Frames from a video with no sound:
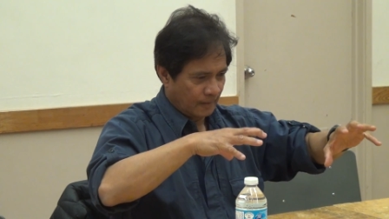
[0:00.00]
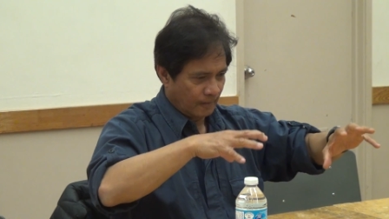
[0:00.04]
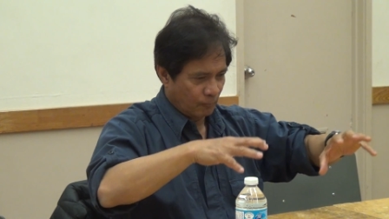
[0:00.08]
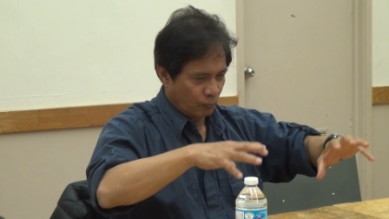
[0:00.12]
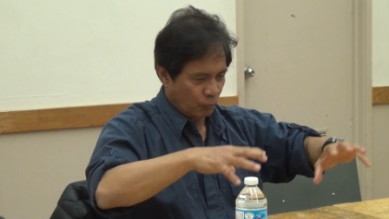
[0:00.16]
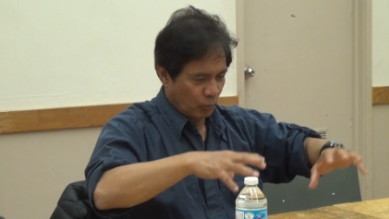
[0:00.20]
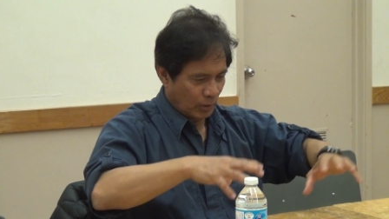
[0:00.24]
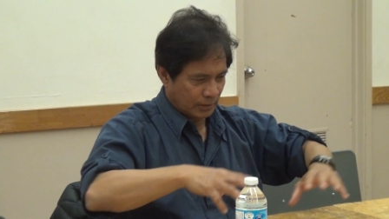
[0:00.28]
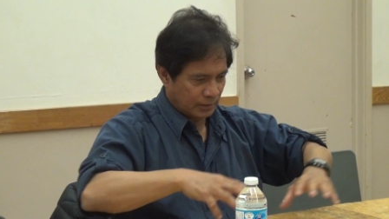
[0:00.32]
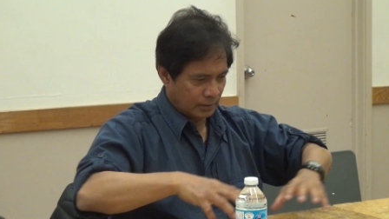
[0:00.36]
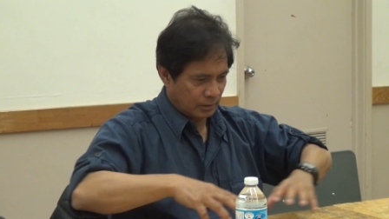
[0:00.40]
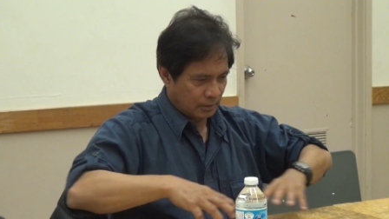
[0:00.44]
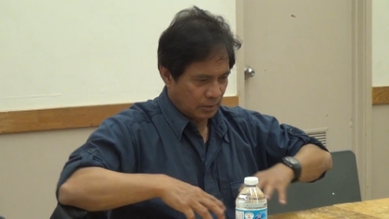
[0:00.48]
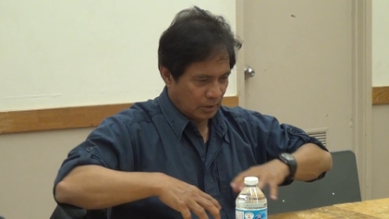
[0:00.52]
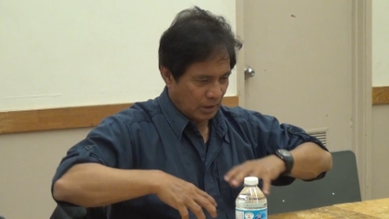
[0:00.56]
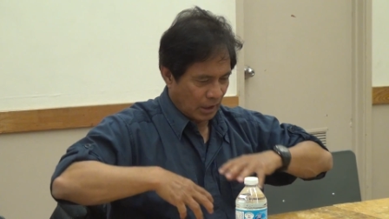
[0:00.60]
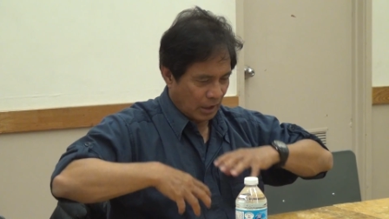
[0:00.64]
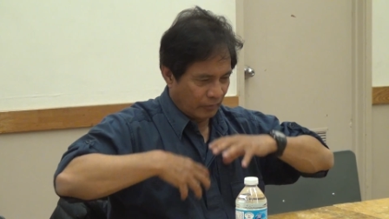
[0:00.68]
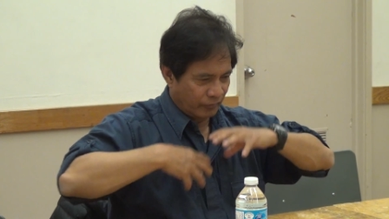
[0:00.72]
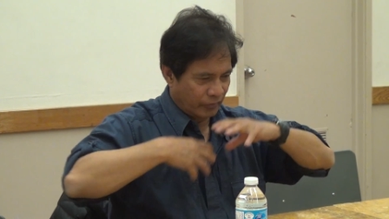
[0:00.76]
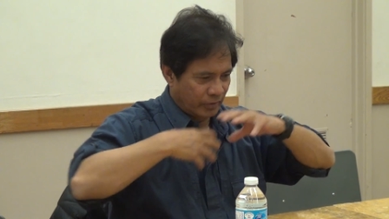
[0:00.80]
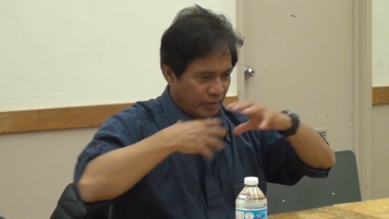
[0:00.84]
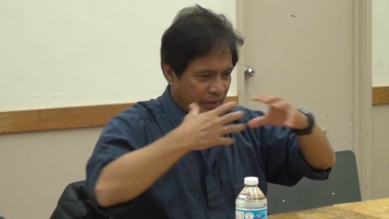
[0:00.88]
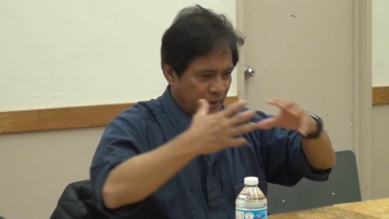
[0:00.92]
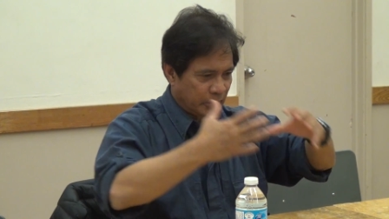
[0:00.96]

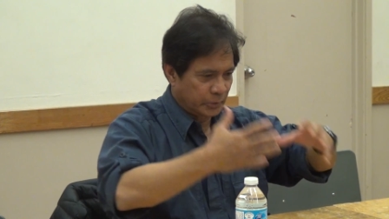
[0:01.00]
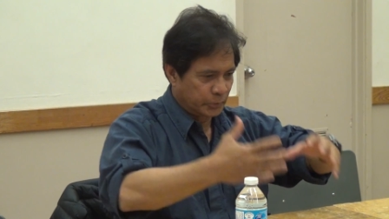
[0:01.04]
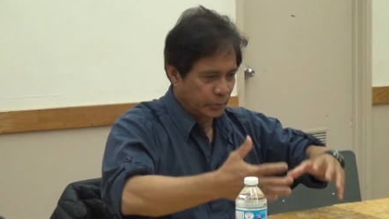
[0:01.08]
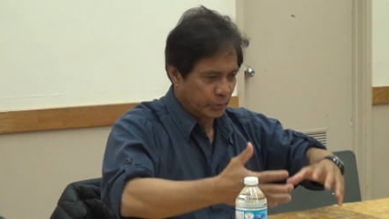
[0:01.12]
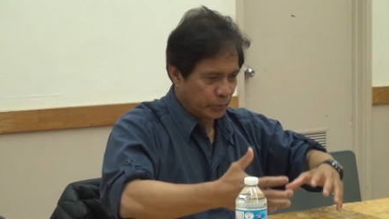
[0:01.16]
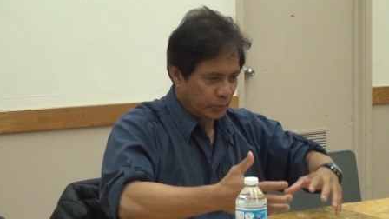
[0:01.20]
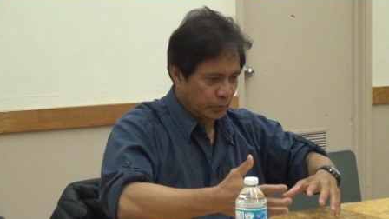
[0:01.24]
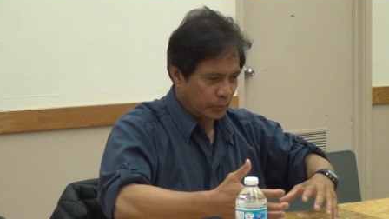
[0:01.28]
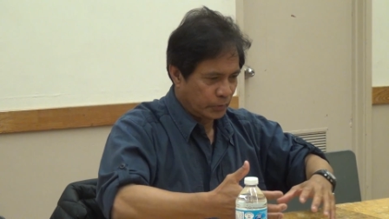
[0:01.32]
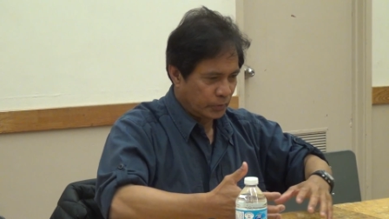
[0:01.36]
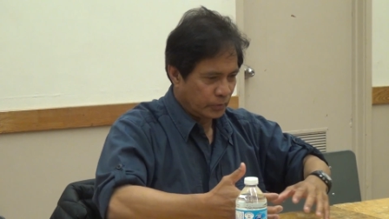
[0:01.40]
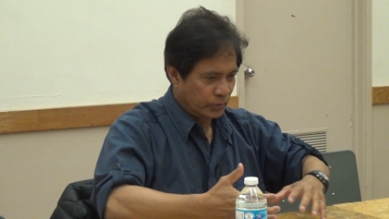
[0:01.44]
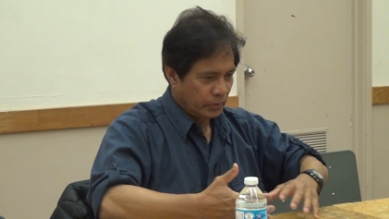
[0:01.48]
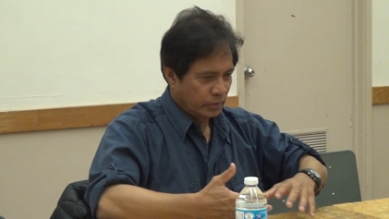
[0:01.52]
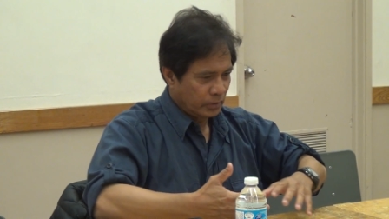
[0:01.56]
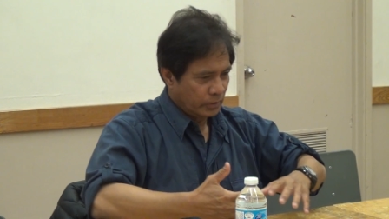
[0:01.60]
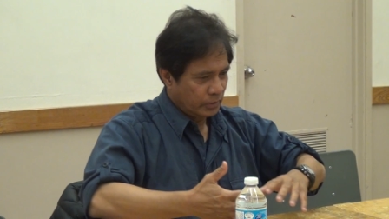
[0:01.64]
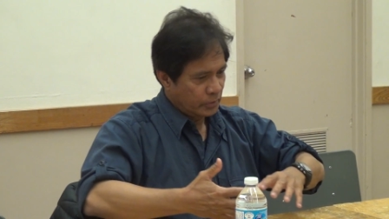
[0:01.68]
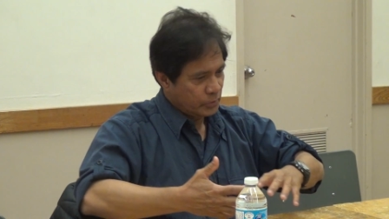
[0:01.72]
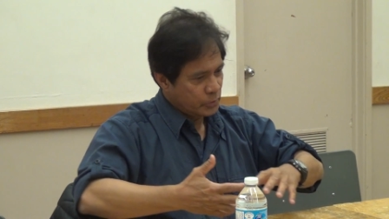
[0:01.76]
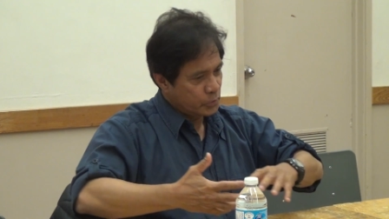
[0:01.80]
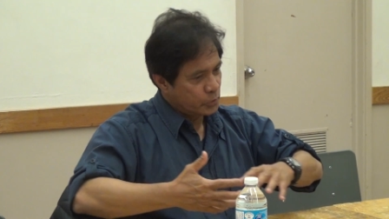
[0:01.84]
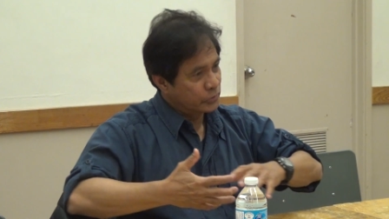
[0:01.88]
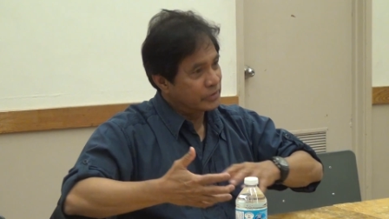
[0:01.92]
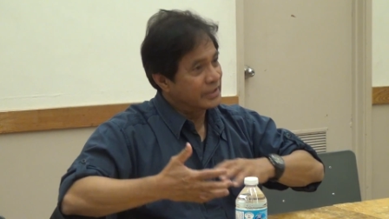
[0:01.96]
Whatever they do
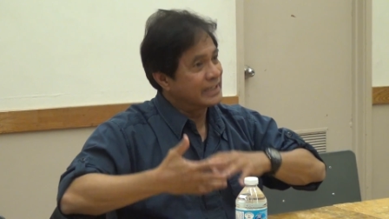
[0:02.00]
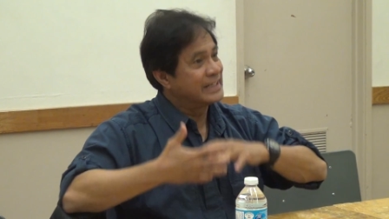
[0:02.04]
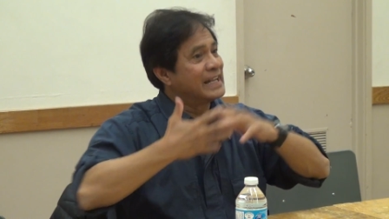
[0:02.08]
should